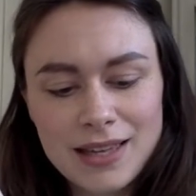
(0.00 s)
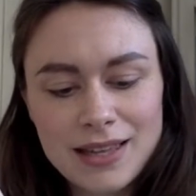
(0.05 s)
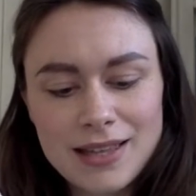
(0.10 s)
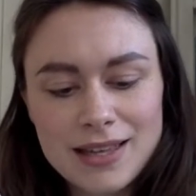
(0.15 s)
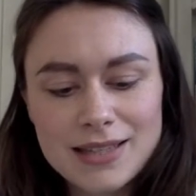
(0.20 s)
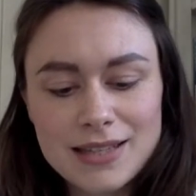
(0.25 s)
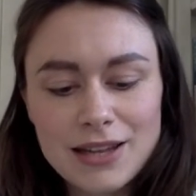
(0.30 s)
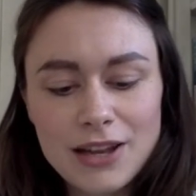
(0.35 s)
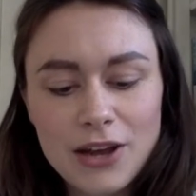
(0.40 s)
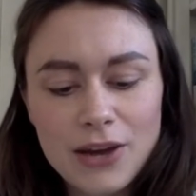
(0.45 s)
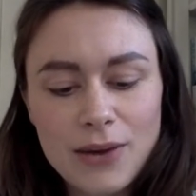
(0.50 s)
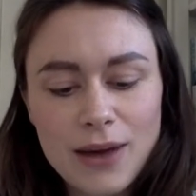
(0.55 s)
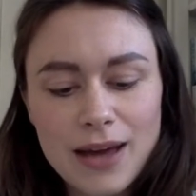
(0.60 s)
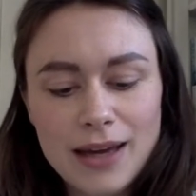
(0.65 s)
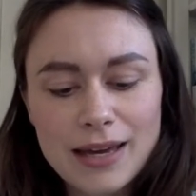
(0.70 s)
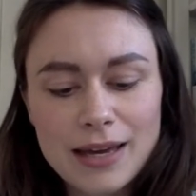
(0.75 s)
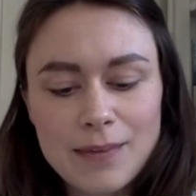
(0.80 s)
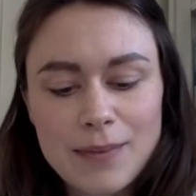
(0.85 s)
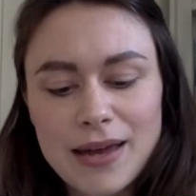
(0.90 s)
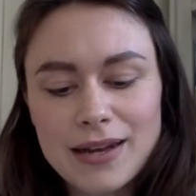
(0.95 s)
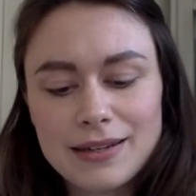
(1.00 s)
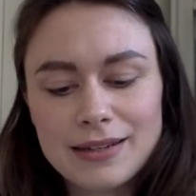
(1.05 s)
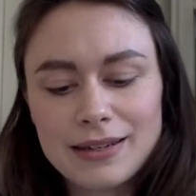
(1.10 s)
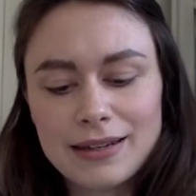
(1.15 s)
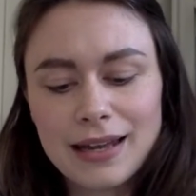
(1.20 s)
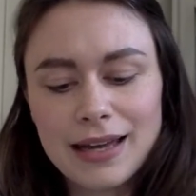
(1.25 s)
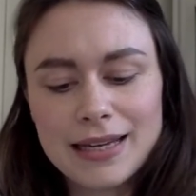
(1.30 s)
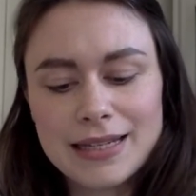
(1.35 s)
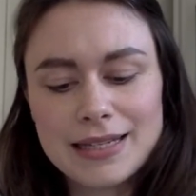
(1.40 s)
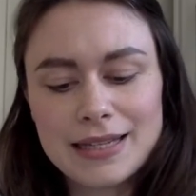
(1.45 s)
There's a low-hanging pendant
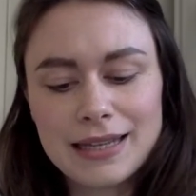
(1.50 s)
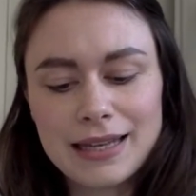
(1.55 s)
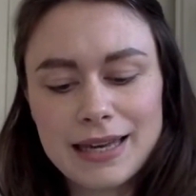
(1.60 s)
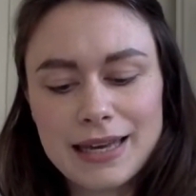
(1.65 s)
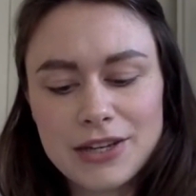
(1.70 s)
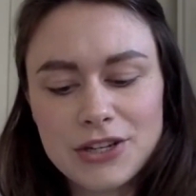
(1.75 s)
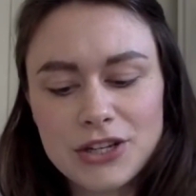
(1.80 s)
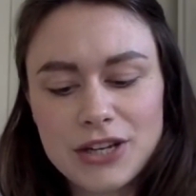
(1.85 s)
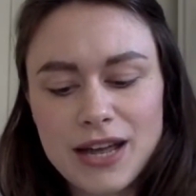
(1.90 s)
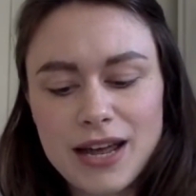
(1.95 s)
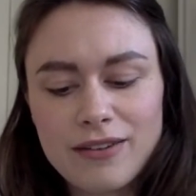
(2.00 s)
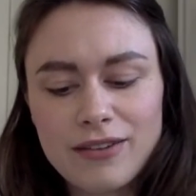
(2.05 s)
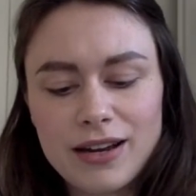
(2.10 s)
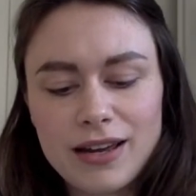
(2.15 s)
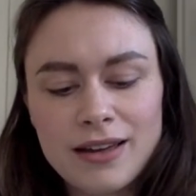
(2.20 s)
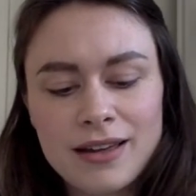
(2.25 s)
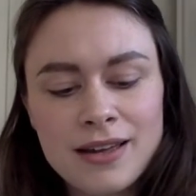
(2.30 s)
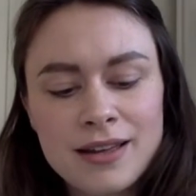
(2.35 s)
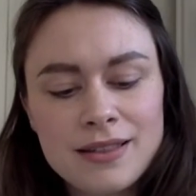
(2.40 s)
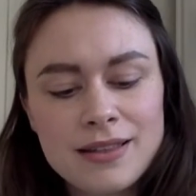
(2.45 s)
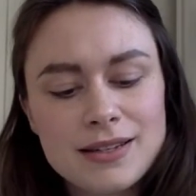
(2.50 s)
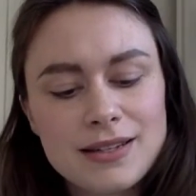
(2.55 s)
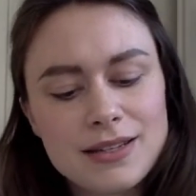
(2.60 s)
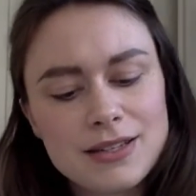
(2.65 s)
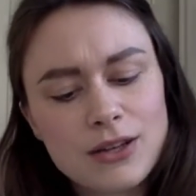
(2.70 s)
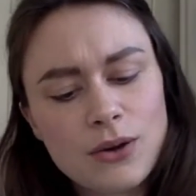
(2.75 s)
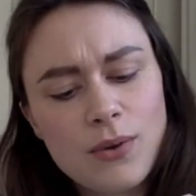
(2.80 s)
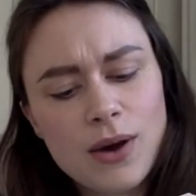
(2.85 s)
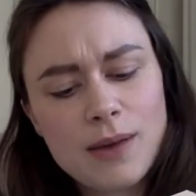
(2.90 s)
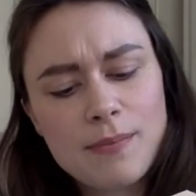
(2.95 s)
light in the kitchen area that
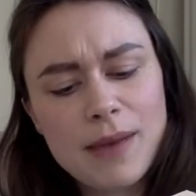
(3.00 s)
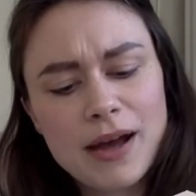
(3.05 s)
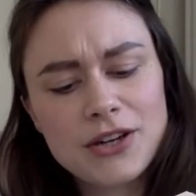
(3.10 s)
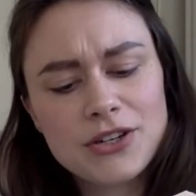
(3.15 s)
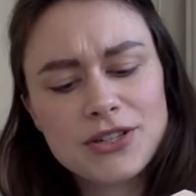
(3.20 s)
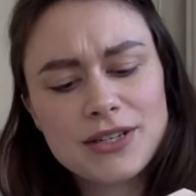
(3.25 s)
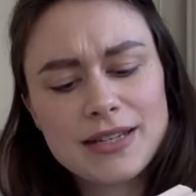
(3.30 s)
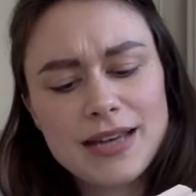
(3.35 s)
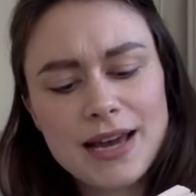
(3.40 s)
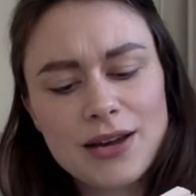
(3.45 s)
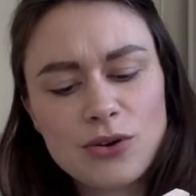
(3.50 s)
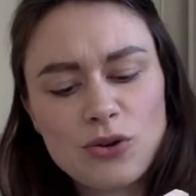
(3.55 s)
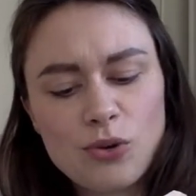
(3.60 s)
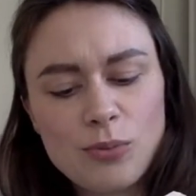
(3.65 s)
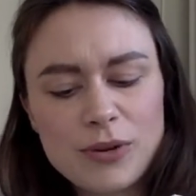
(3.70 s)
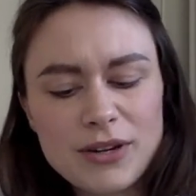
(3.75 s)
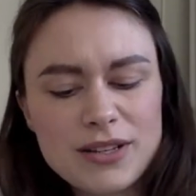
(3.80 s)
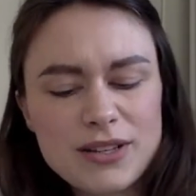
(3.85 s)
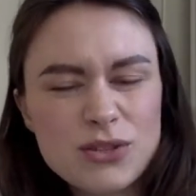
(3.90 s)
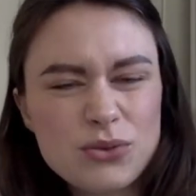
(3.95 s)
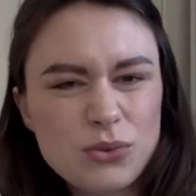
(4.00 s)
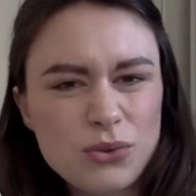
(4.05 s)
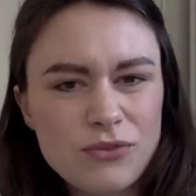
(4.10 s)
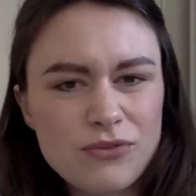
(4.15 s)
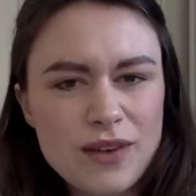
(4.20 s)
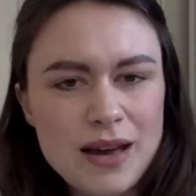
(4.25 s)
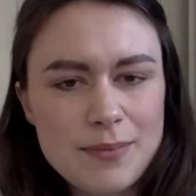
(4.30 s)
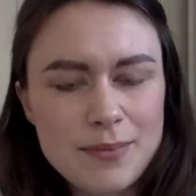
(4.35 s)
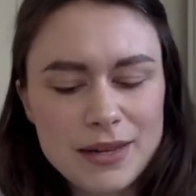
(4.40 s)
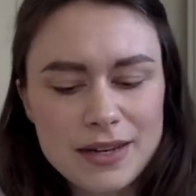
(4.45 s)
doesn't quite match the decor but is sort of
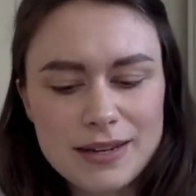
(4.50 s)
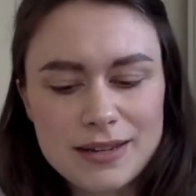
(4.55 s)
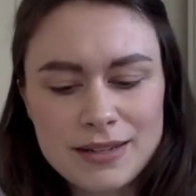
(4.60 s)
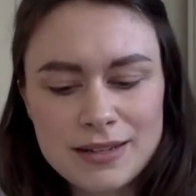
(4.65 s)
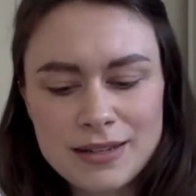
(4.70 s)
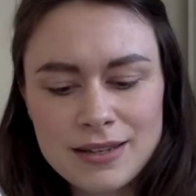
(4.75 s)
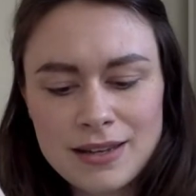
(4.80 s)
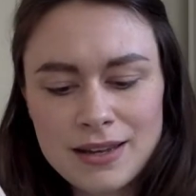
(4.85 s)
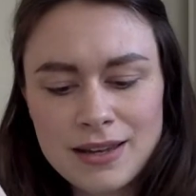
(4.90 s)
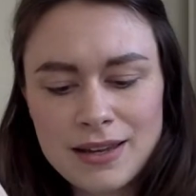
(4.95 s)
fabulous.